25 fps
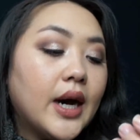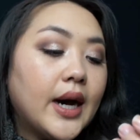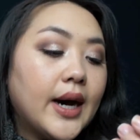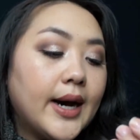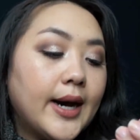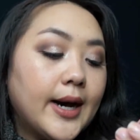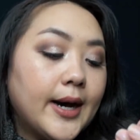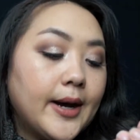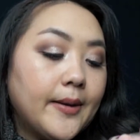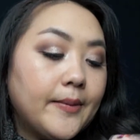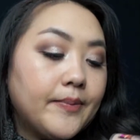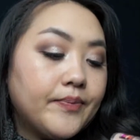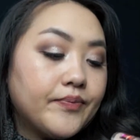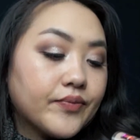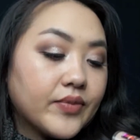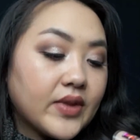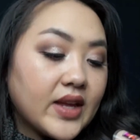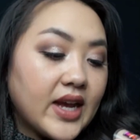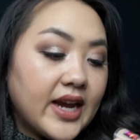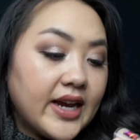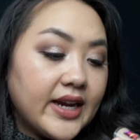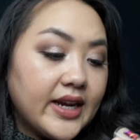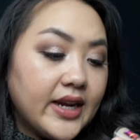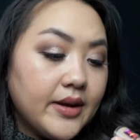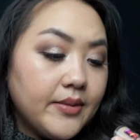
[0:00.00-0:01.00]
I
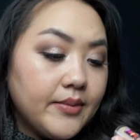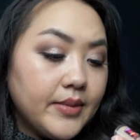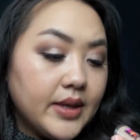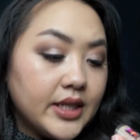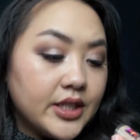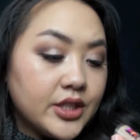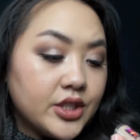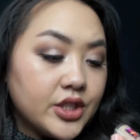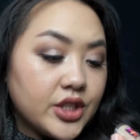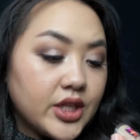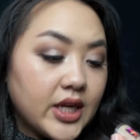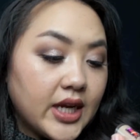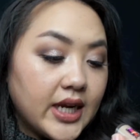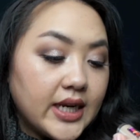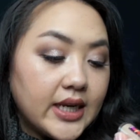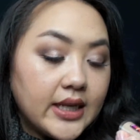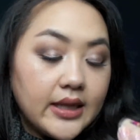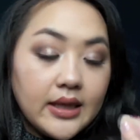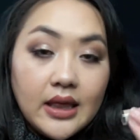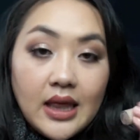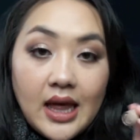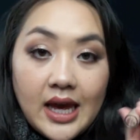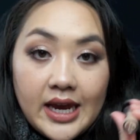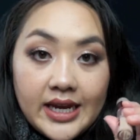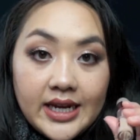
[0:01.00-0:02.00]
am in shade
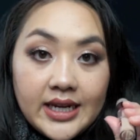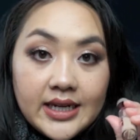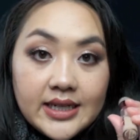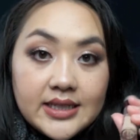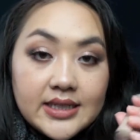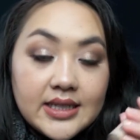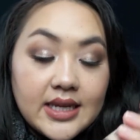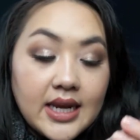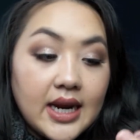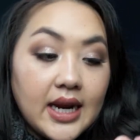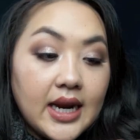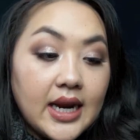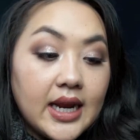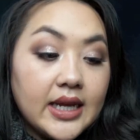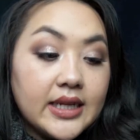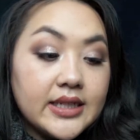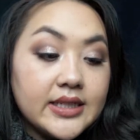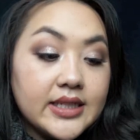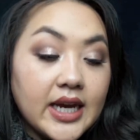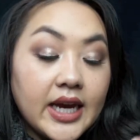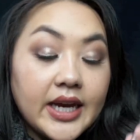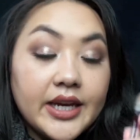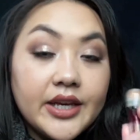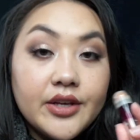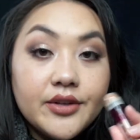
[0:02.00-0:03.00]
Light, and
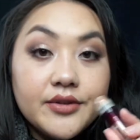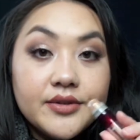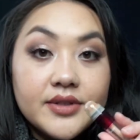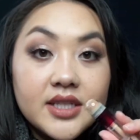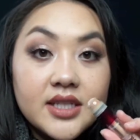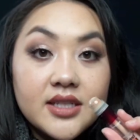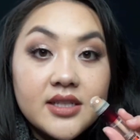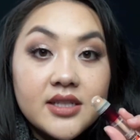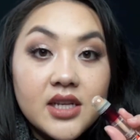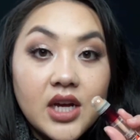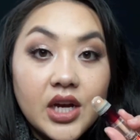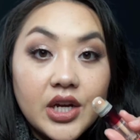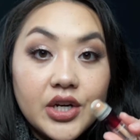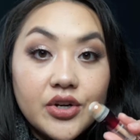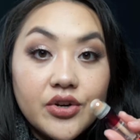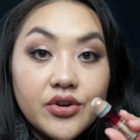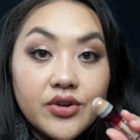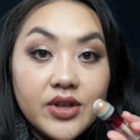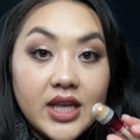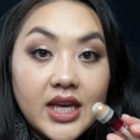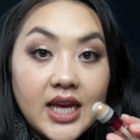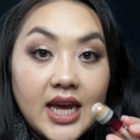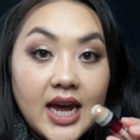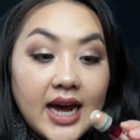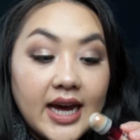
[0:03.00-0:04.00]
I use this under
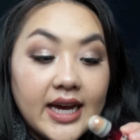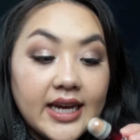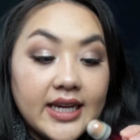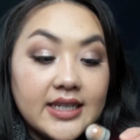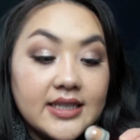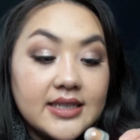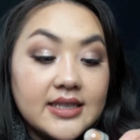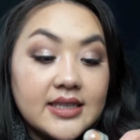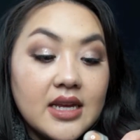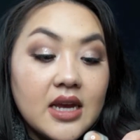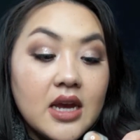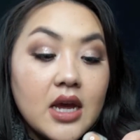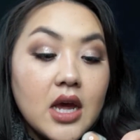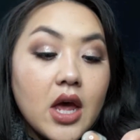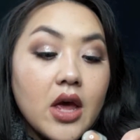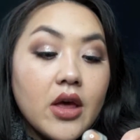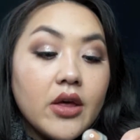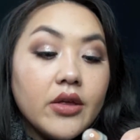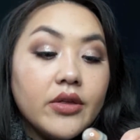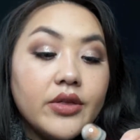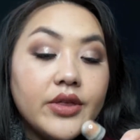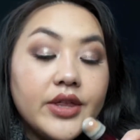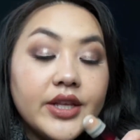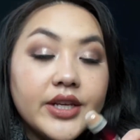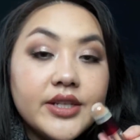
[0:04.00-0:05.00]
the eyes.
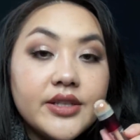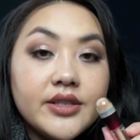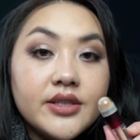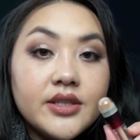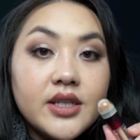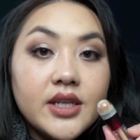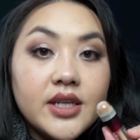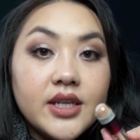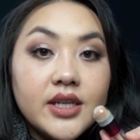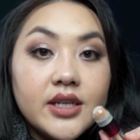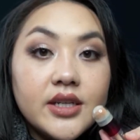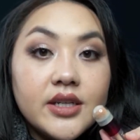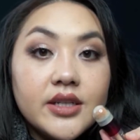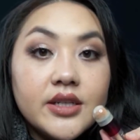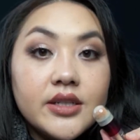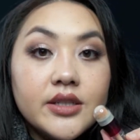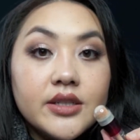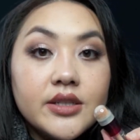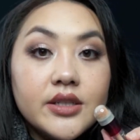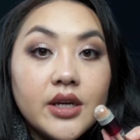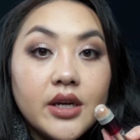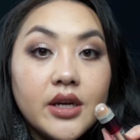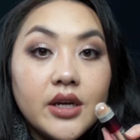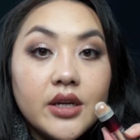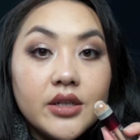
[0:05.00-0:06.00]
This
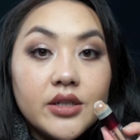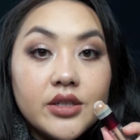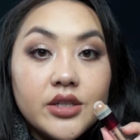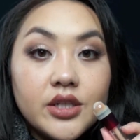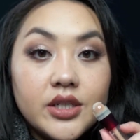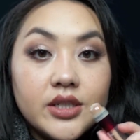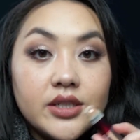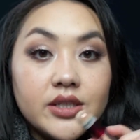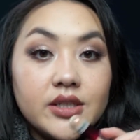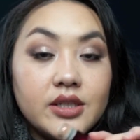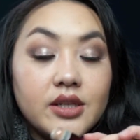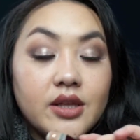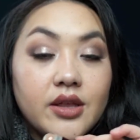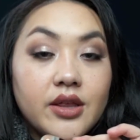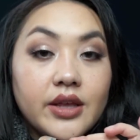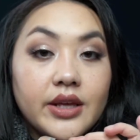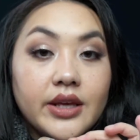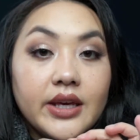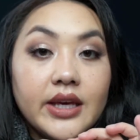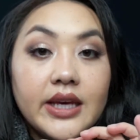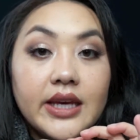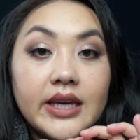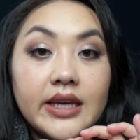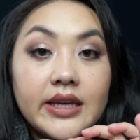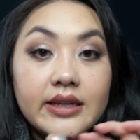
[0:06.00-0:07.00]
is just the
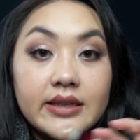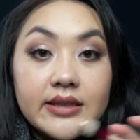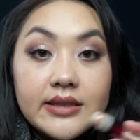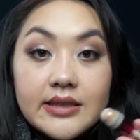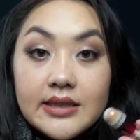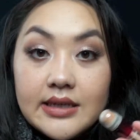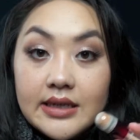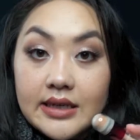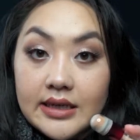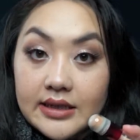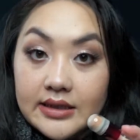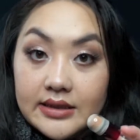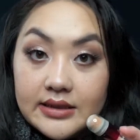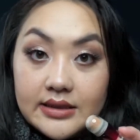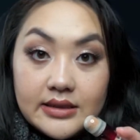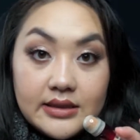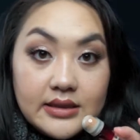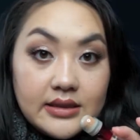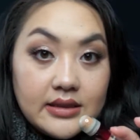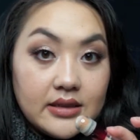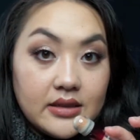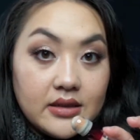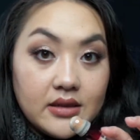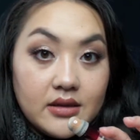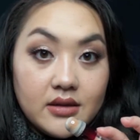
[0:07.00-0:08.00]

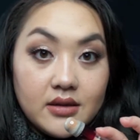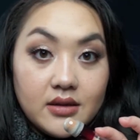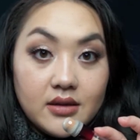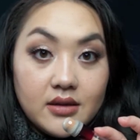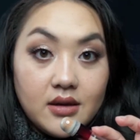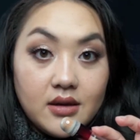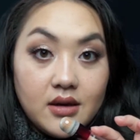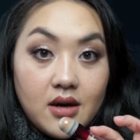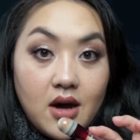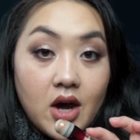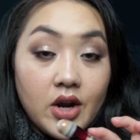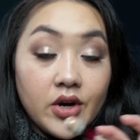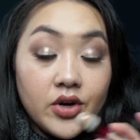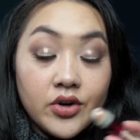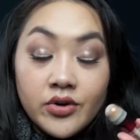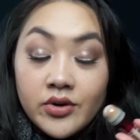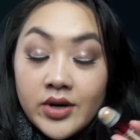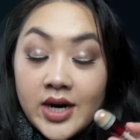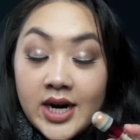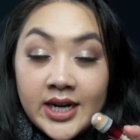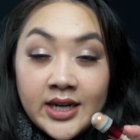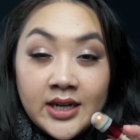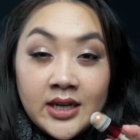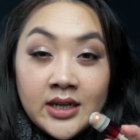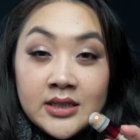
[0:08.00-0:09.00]
easiest under
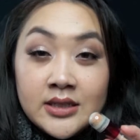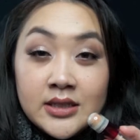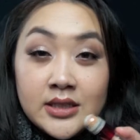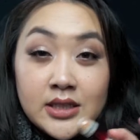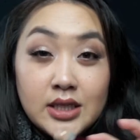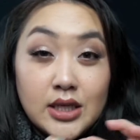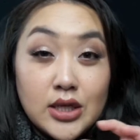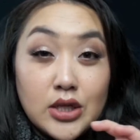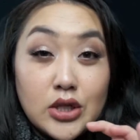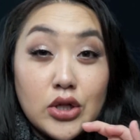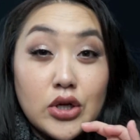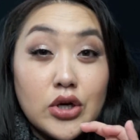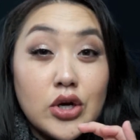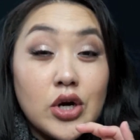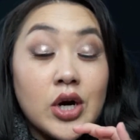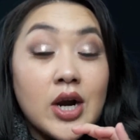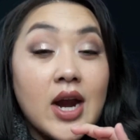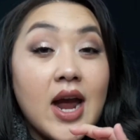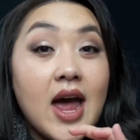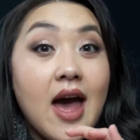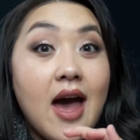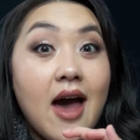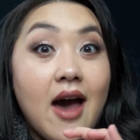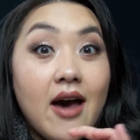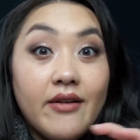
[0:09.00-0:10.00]
eye
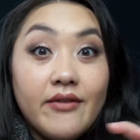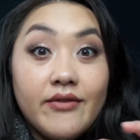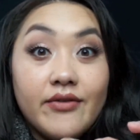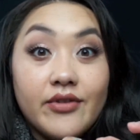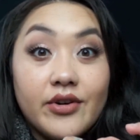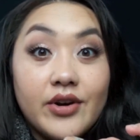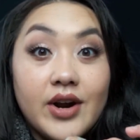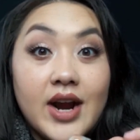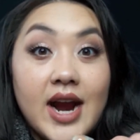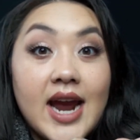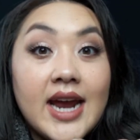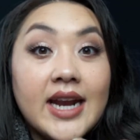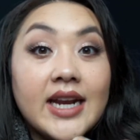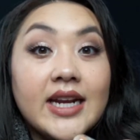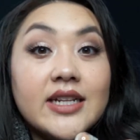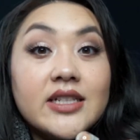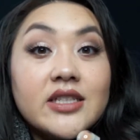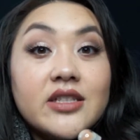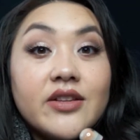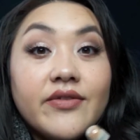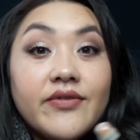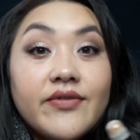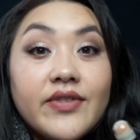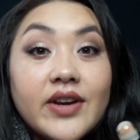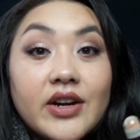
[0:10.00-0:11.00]
concealer ever, and it's
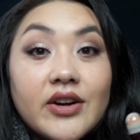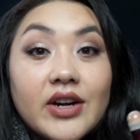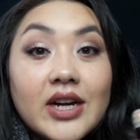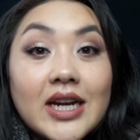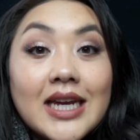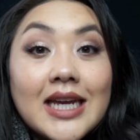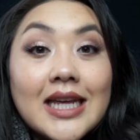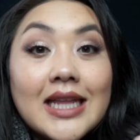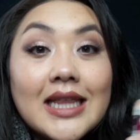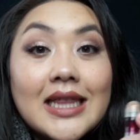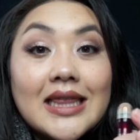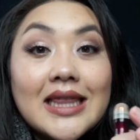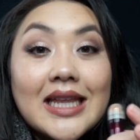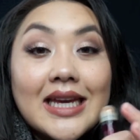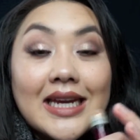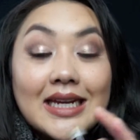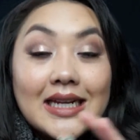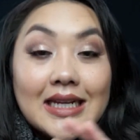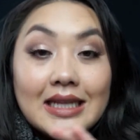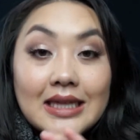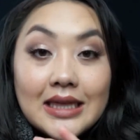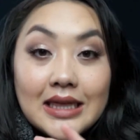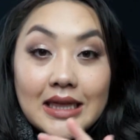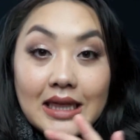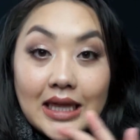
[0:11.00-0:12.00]
a very
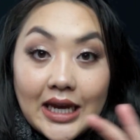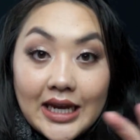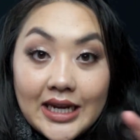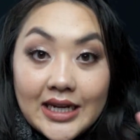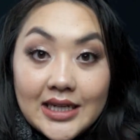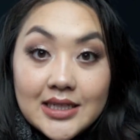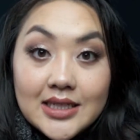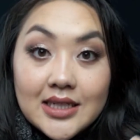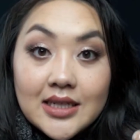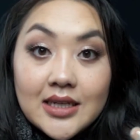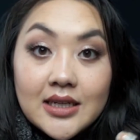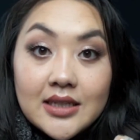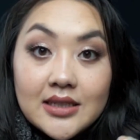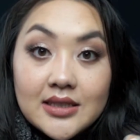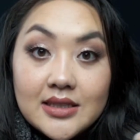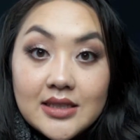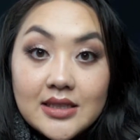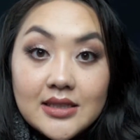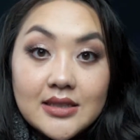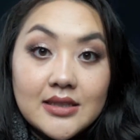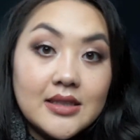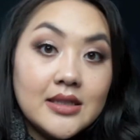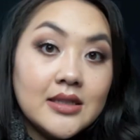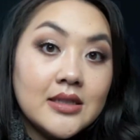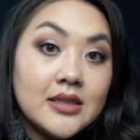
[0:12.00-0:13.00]
like light
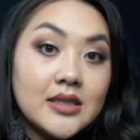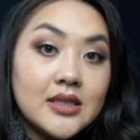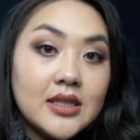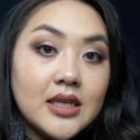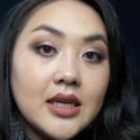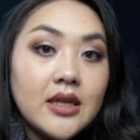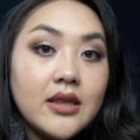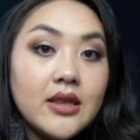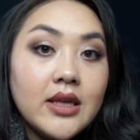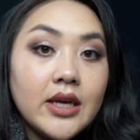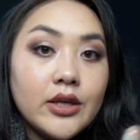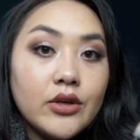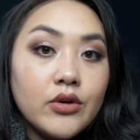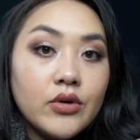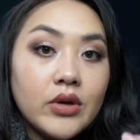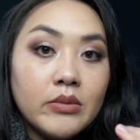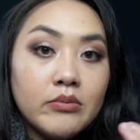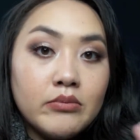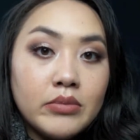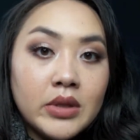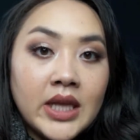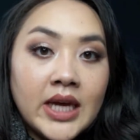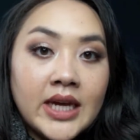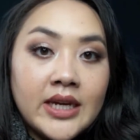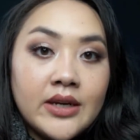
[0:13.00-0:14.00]
consistency that you can
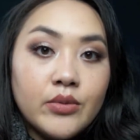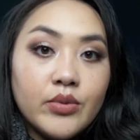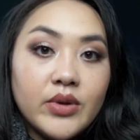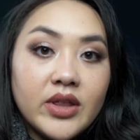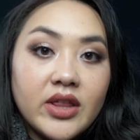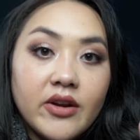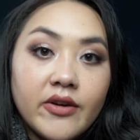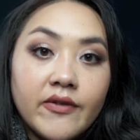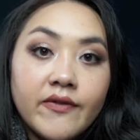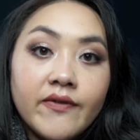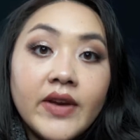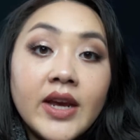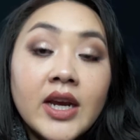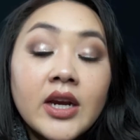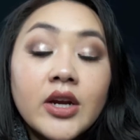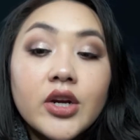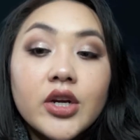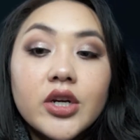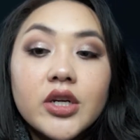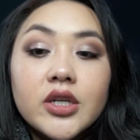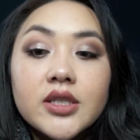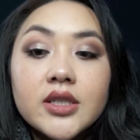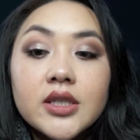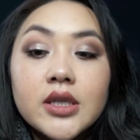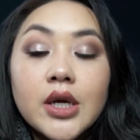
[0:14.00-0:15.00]
blend with your
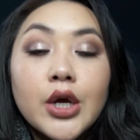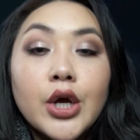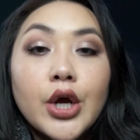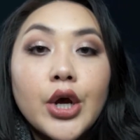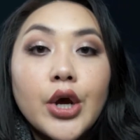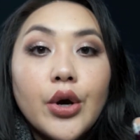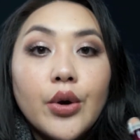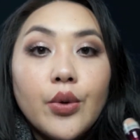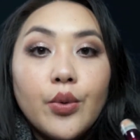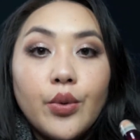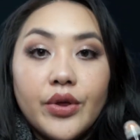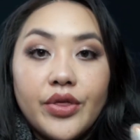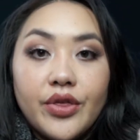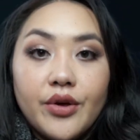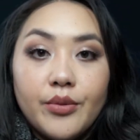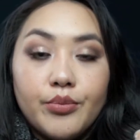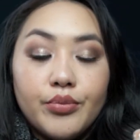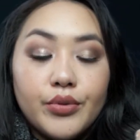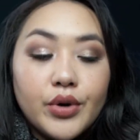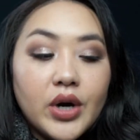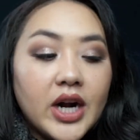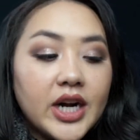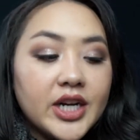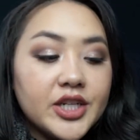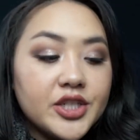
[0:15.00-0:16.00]
fingers, with a
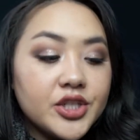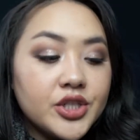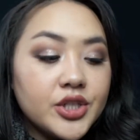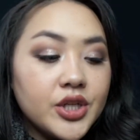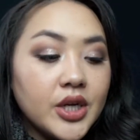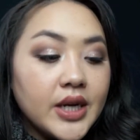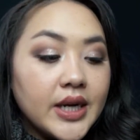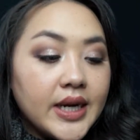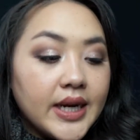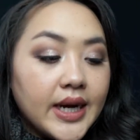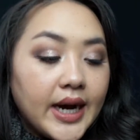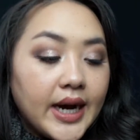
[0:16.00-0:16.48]
brush.